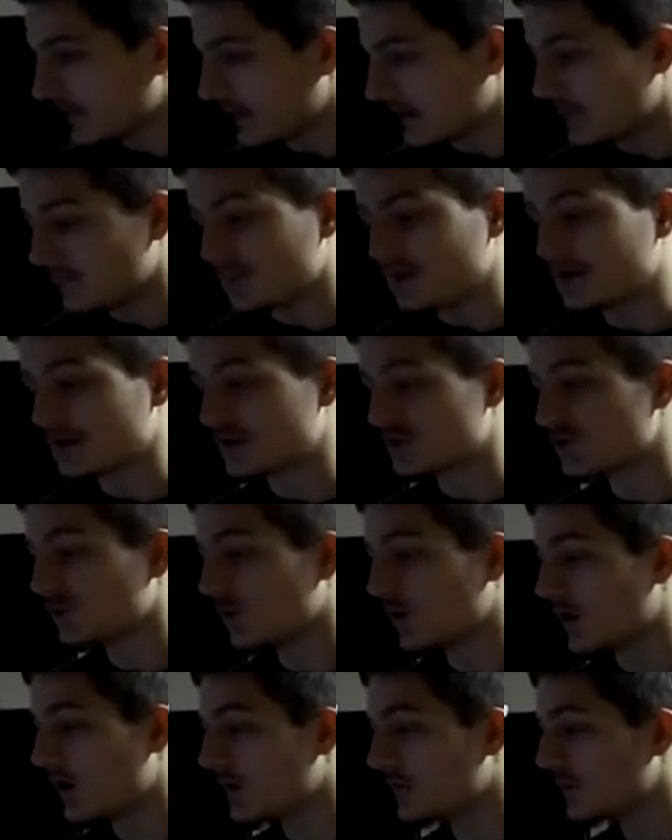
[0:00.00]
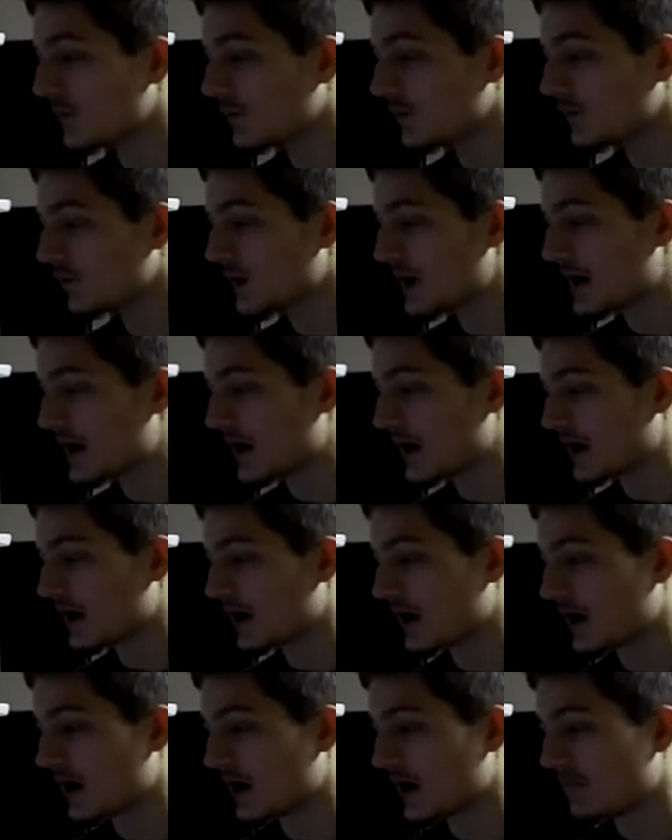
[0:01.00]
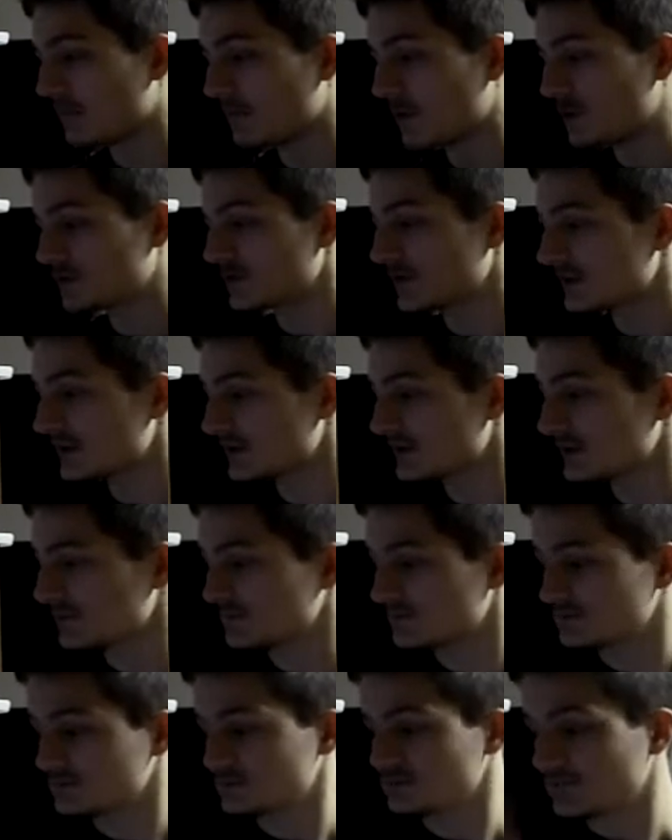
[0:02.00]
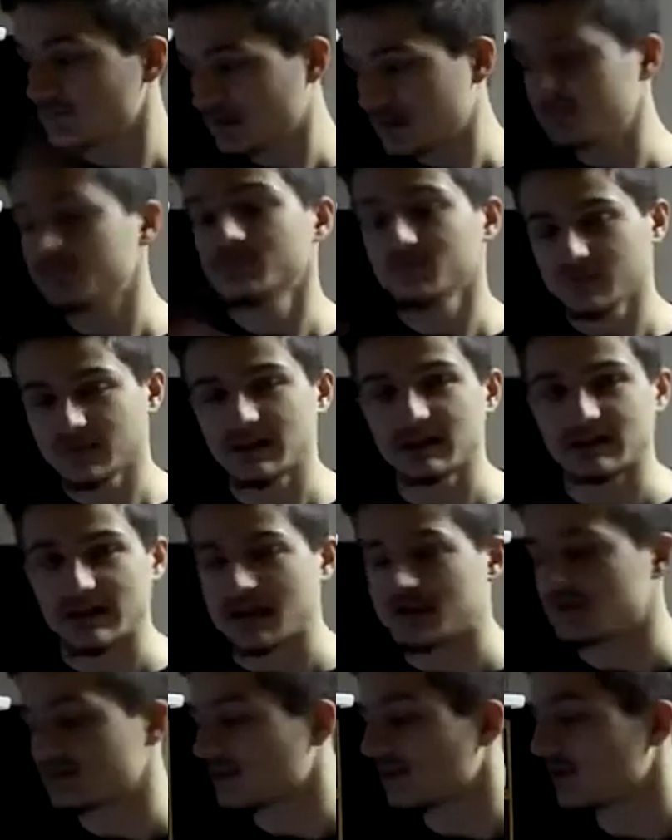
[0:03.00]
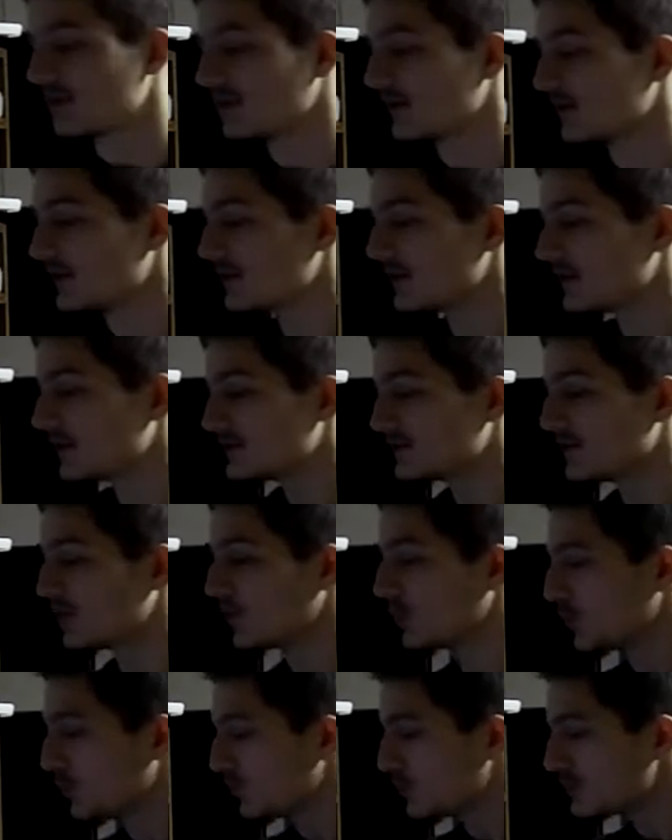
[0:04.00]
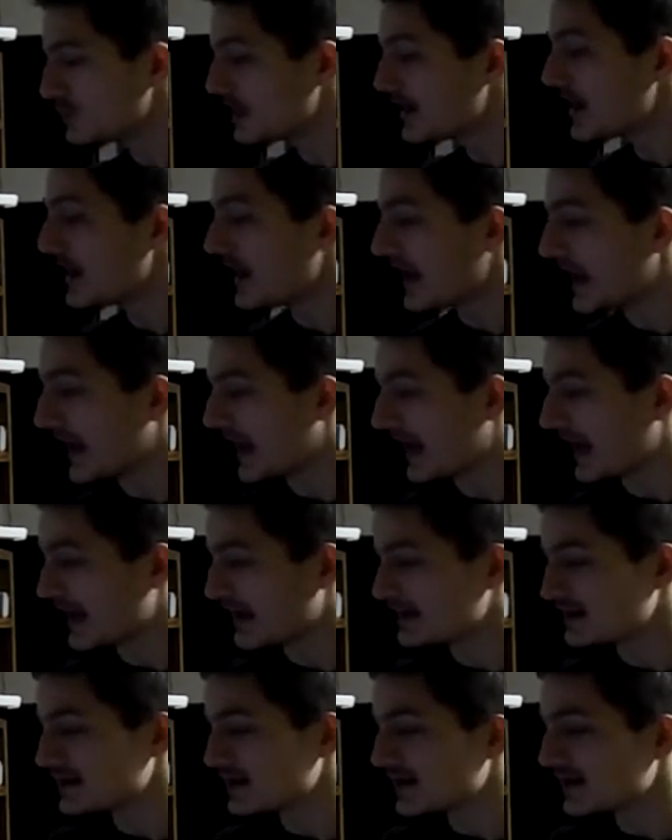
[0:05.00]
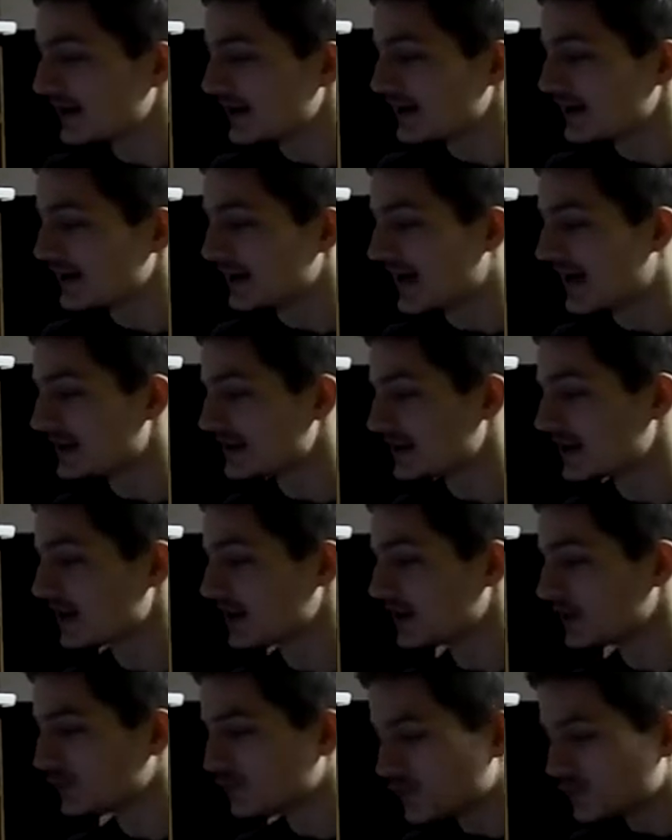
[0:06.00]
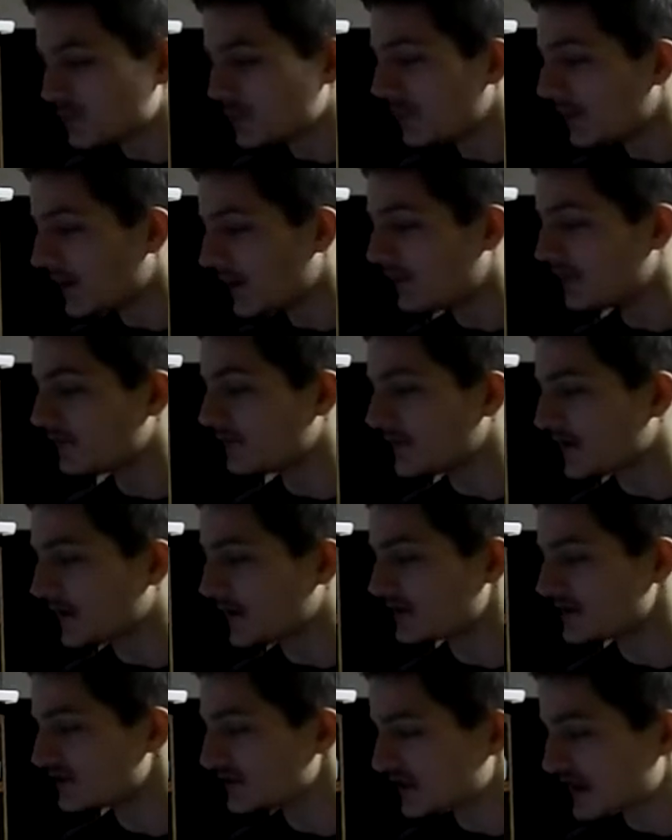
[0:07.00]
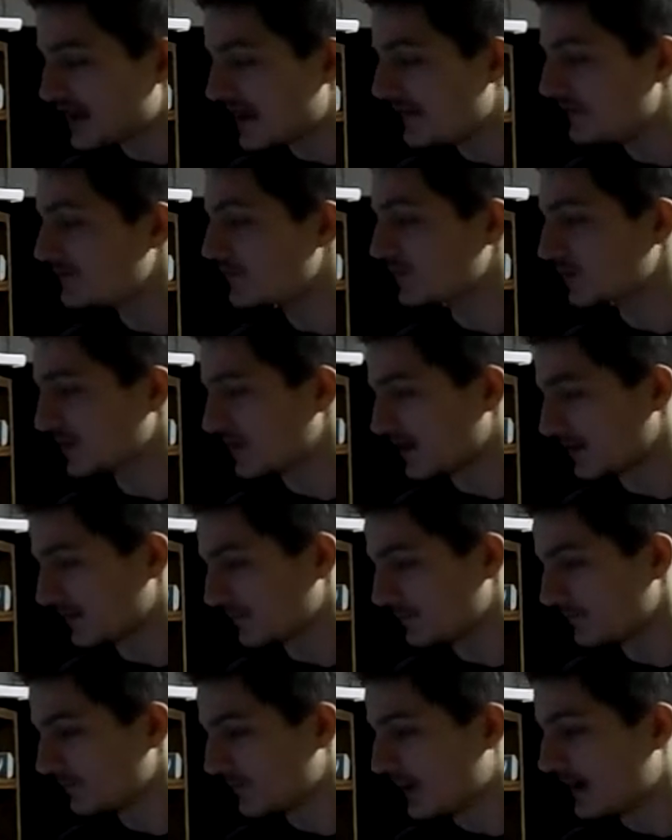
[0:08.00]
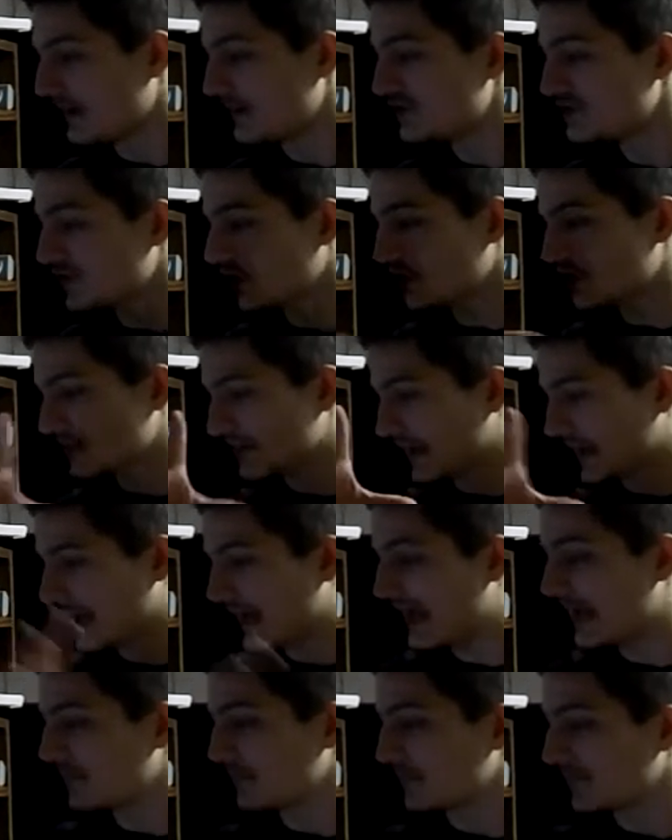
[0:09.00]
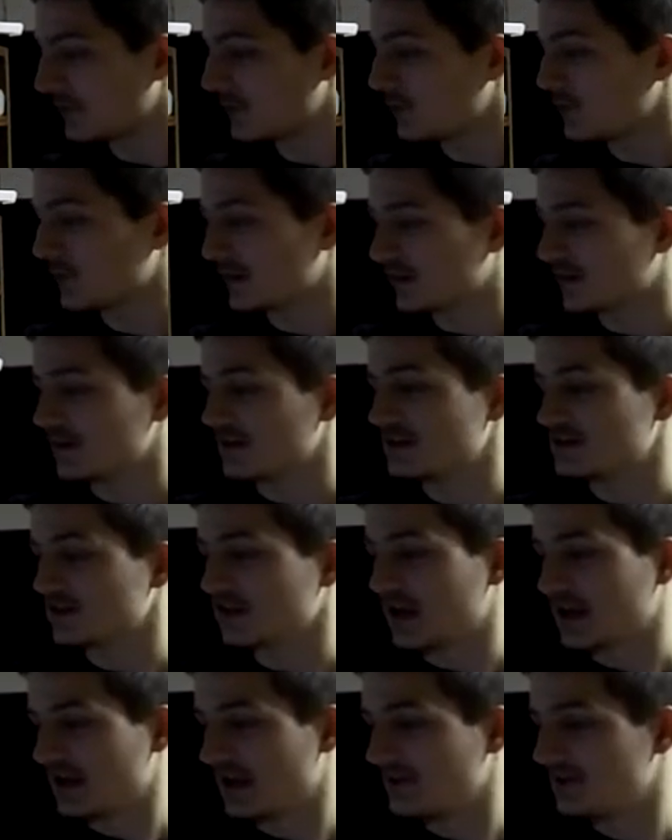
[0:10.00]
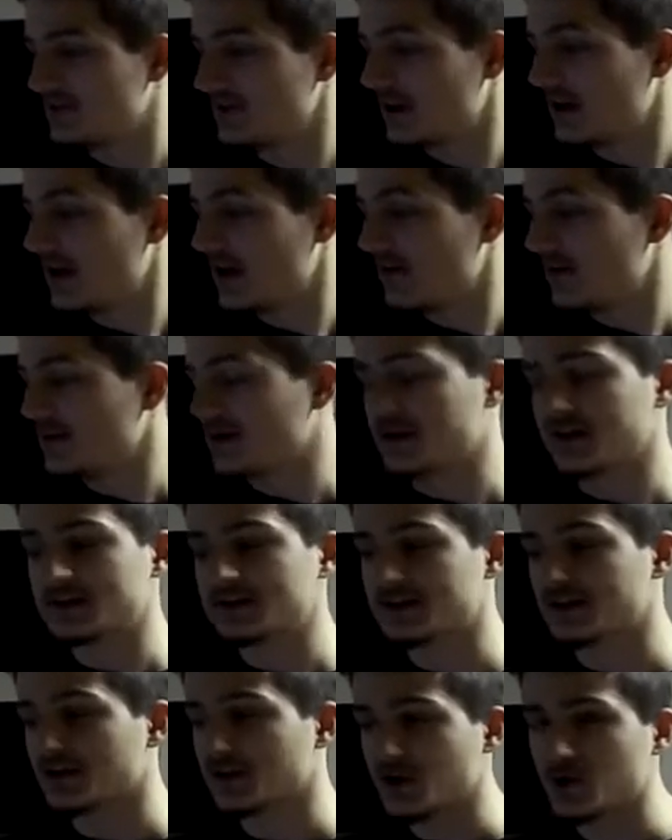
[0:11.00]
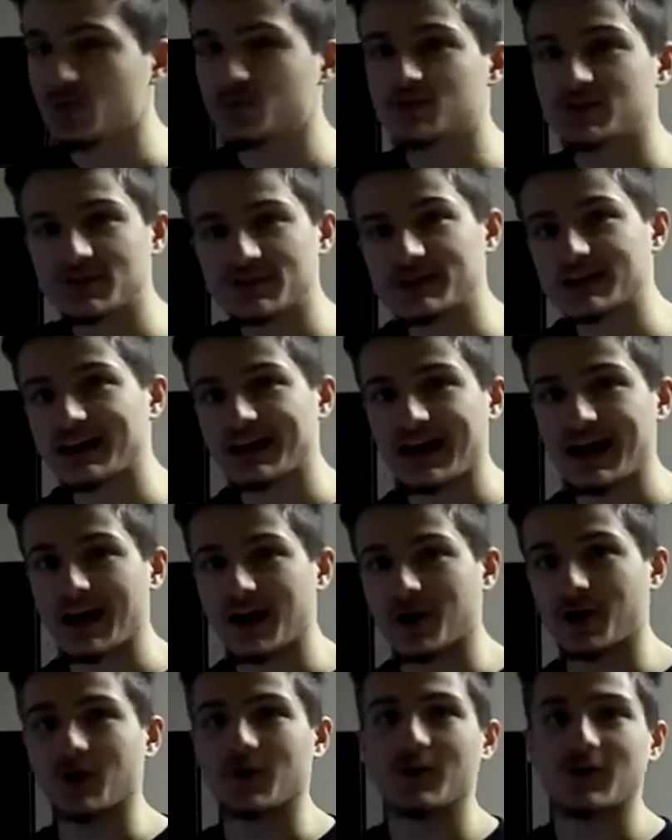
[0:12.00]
in a swamp where Moses he tends to the wound, and he has a group of slaves with him, and he starts a camp with these slaves because Newt doesn't care.